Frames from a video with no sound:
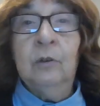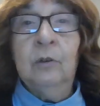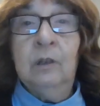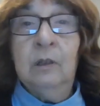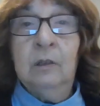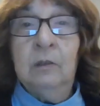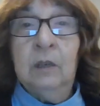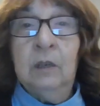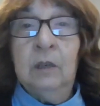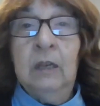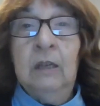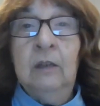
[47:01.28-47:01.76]

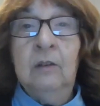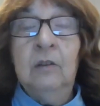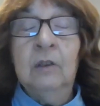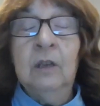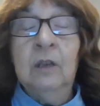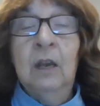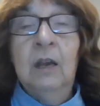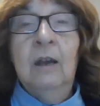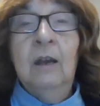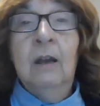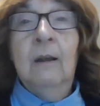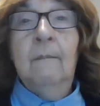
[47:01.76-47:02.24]
disease,
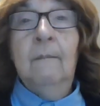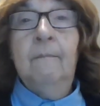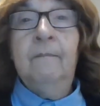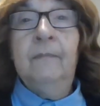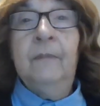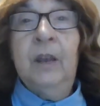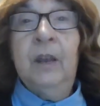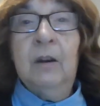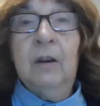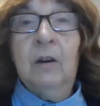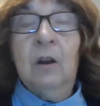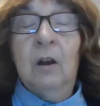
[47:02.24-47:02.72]

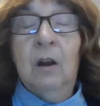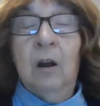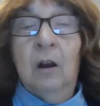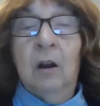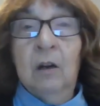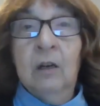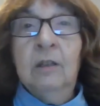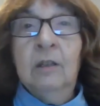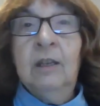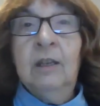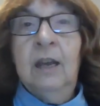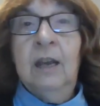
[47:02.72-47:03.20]
there
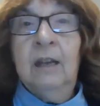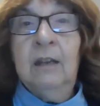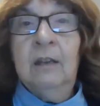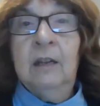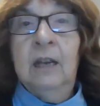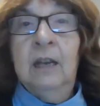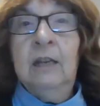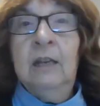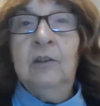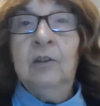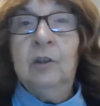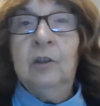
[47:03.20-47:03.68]
are
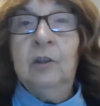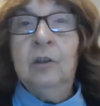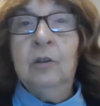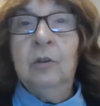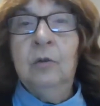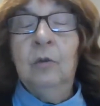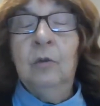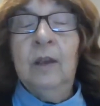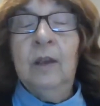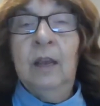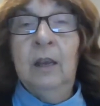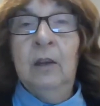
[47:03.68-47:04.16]
techniques
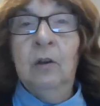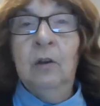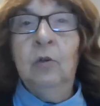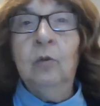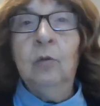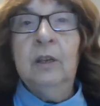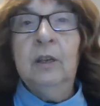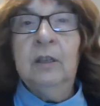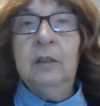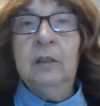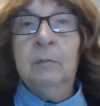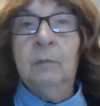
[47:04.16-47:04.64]
to
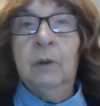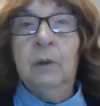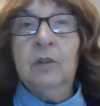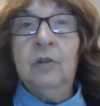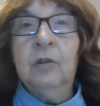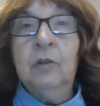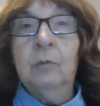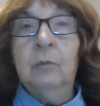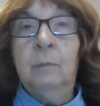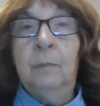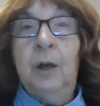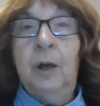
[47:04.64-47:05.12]
increase
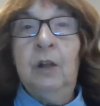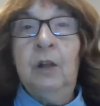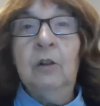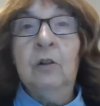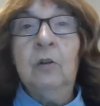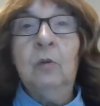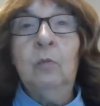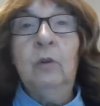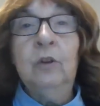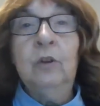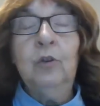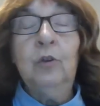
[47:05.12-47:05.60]
muscle
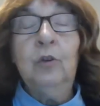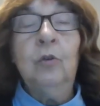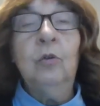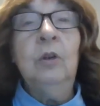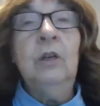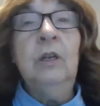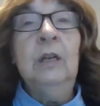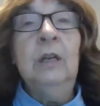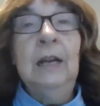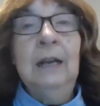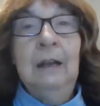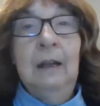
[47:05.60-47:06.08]
bulk, which
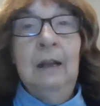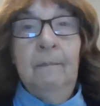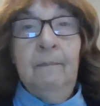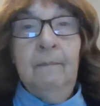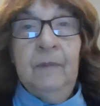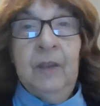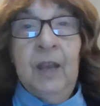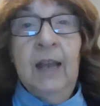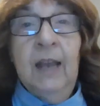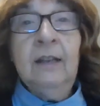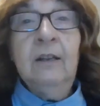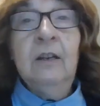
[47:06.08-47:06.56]
could
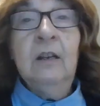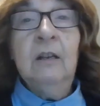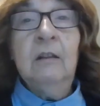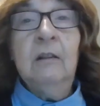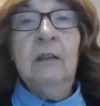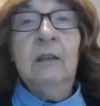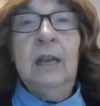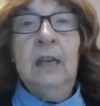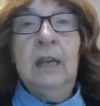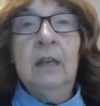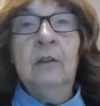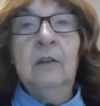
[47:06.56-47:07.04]

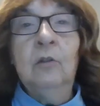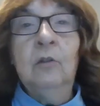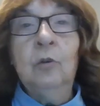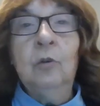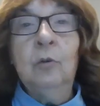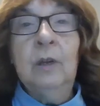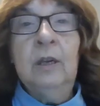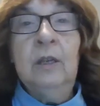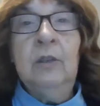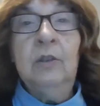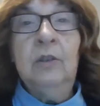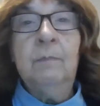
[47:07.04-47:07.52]
technically
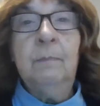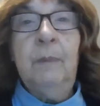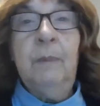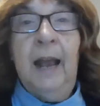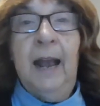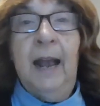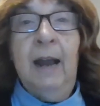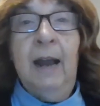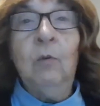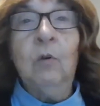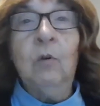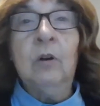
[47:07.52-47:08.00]
increase
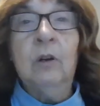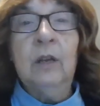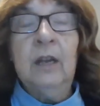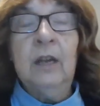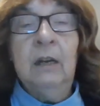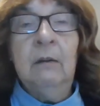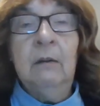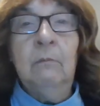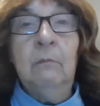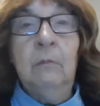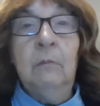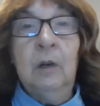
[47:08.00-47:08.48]
power
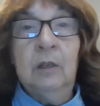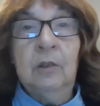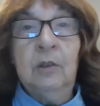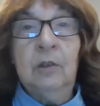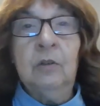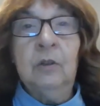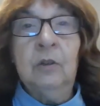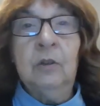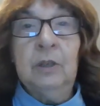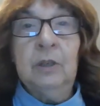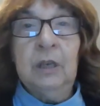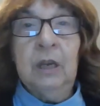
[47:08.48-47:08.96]
in
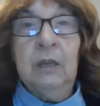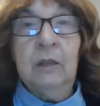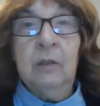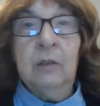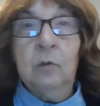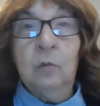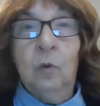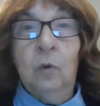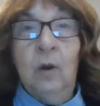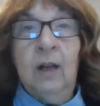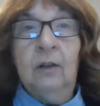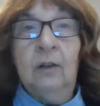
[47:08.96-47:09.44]
muscles
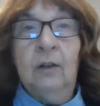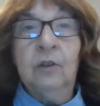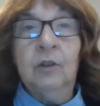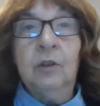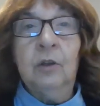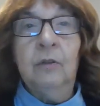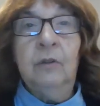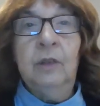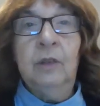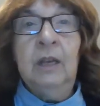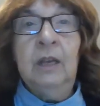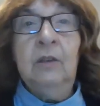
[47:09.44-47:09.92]
as well.
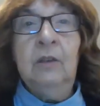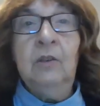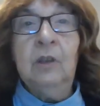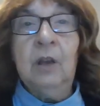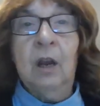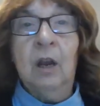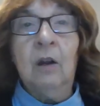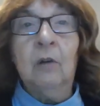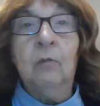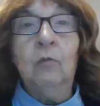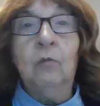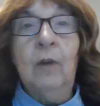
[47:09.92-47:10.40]
So these
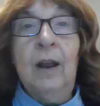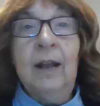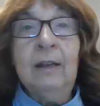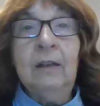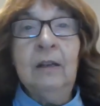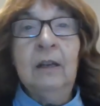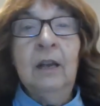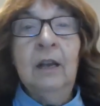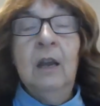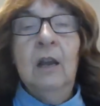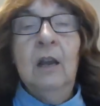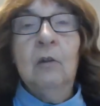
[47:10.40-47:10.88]
are rec
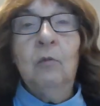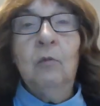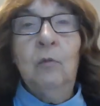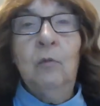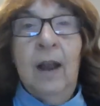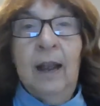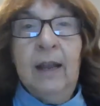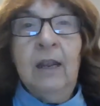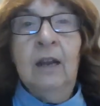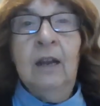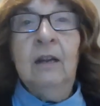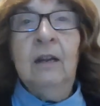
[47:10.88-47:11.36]

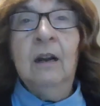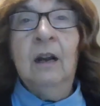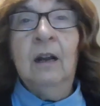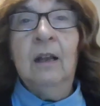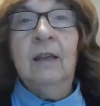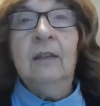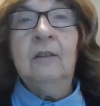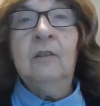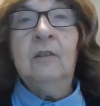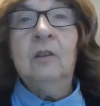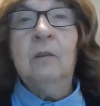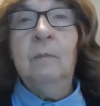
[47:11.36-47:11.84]

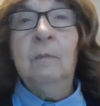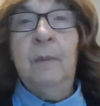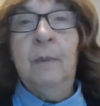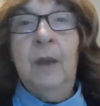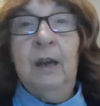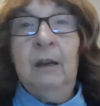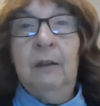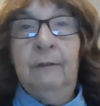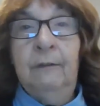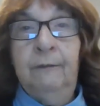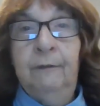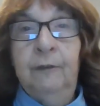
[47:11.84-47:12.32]
recognized
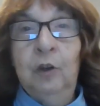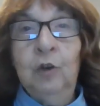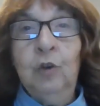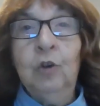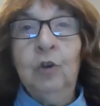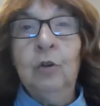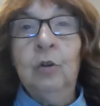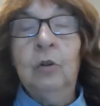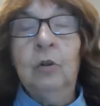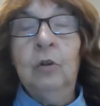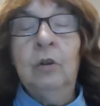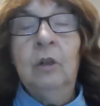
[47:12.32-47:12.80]

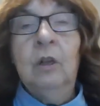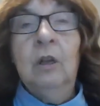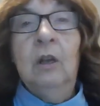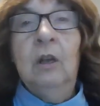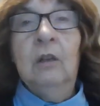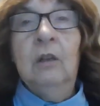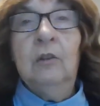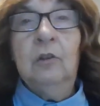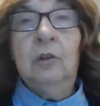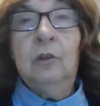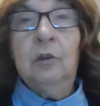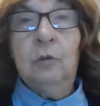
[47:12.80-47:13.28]
beneficial
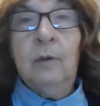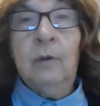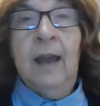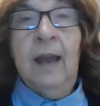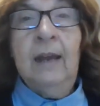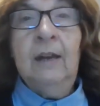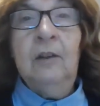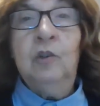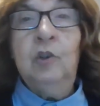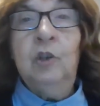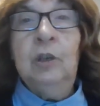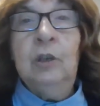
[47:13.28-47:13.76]

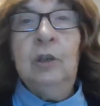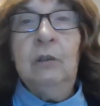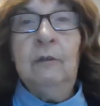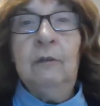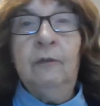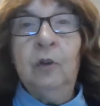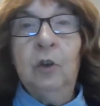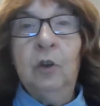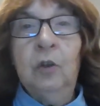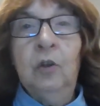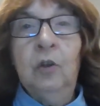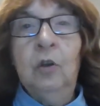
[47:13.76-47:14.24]
strategies
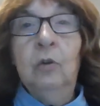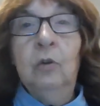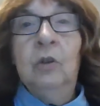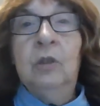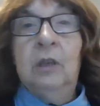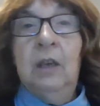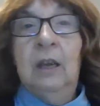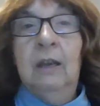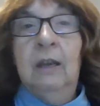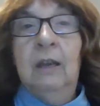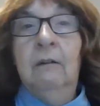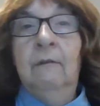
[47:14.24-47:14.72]
for
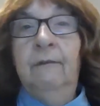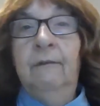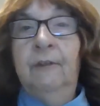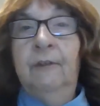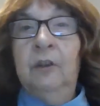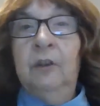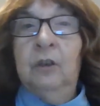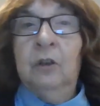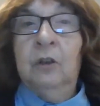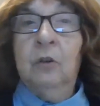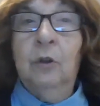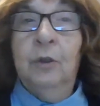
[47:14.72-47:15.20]
use in
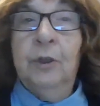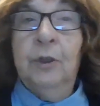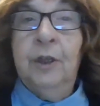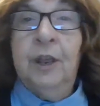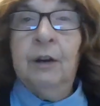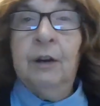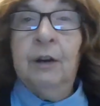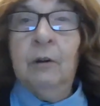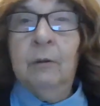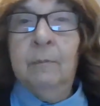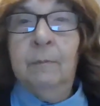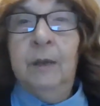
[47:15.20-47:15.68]
physical
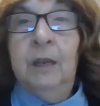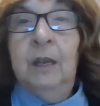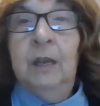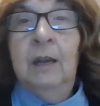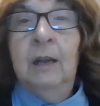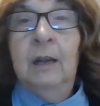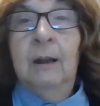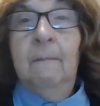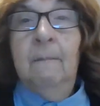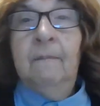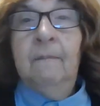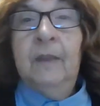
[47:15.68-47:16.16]
therapy
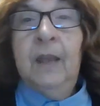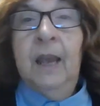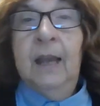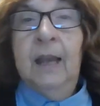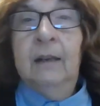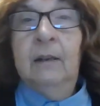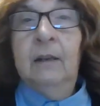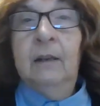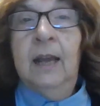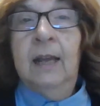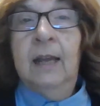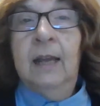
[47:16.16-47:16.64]

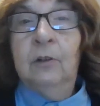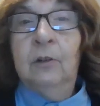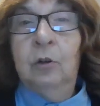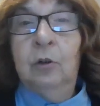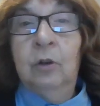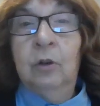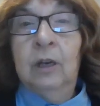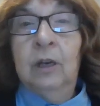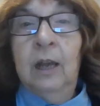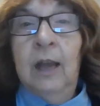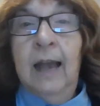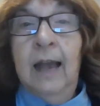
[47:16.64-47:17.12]
and, and
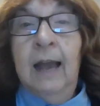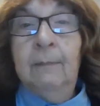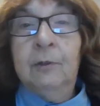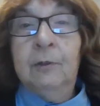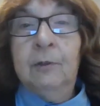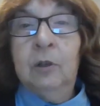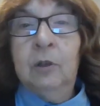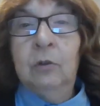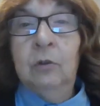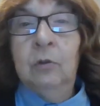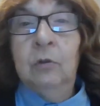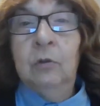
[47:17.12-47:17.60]
could
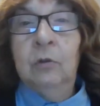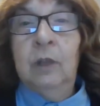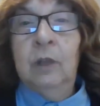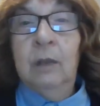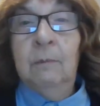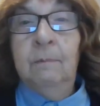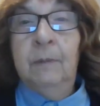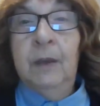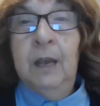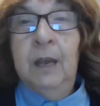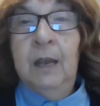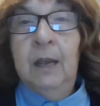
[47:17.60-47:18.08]

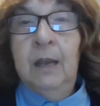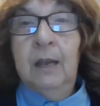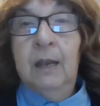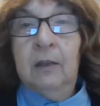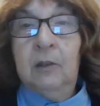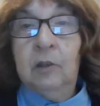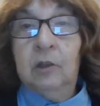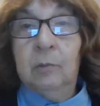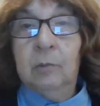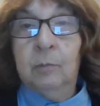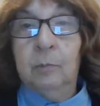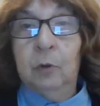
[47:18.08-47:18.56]
absolutely be
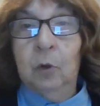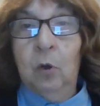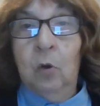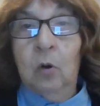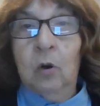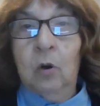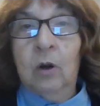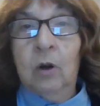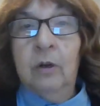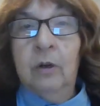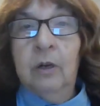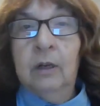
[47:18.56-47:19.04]

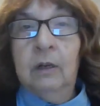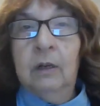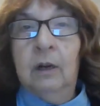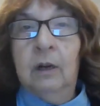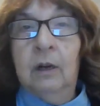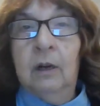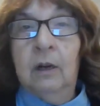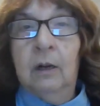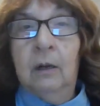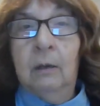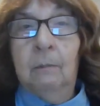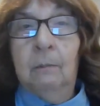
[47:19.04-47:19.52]
explored.
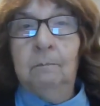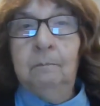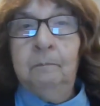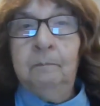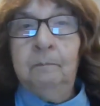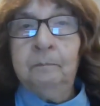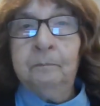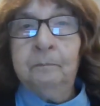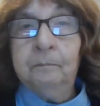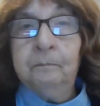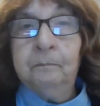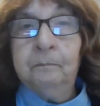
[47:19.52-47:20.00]
Um,